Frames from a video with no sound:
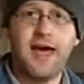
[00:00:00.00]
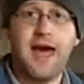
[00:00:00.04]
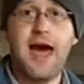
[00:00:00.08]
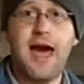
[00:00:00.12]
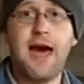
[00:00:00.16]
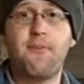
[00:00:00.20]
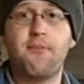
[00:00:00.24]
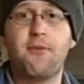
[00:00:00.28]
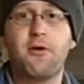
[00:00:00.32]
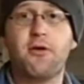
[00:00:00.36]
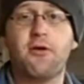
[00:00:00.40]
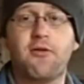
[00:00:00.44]
the
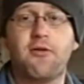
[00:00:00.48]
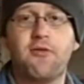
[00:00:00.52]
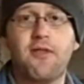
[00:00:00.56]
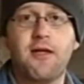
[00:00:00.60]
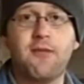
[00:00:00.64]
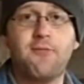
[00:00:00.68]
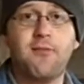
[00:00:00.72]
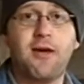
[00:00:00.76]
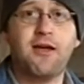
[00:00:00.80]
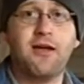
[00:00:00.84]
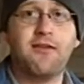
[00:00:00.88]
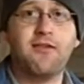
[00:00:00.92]
happier
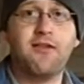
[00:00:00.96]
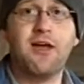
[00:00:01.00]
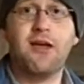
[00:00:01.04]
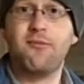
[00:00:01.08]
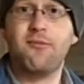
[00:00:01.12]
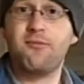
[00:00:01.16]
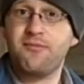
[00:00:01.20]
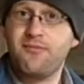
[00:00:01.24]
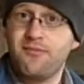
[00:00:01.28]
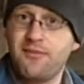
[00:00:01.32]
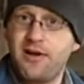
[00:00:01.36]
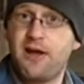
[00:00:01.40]
they make
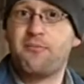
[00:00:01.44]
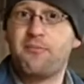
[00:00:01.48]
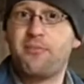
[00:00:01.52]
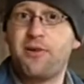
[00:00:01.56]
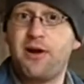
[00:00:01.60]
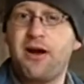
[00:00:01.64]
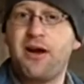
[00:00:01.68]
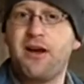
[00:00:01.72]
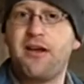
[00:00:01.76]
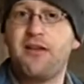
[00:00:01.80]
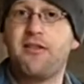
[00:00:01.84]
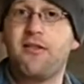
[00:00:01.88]
them and
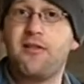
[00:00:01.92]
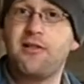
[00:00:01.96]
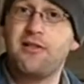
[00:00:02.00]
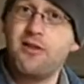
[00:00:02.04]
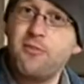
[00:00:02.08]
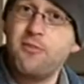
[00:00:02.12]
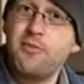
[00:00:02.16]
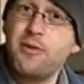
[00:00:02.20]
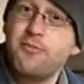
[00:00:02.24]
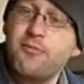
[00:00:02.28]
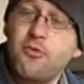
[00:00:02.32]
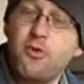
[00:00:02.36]
probably the
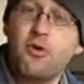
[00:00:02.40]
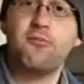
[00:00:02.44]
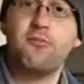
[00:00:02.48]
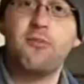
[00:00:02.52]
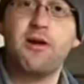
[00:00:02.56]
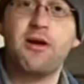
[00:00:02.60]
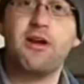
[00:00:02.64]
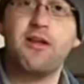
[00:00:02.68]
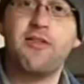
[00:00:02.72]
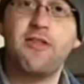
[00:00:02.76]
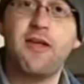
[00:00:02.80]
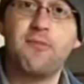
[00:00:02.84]
little bit more
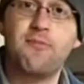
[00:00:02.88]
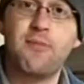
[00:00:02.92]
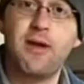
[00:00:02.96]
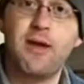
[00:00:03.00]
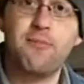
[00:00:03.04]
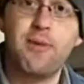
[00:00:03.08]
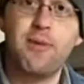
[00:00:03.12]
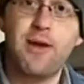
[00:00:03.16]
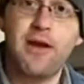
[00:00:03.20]
money they may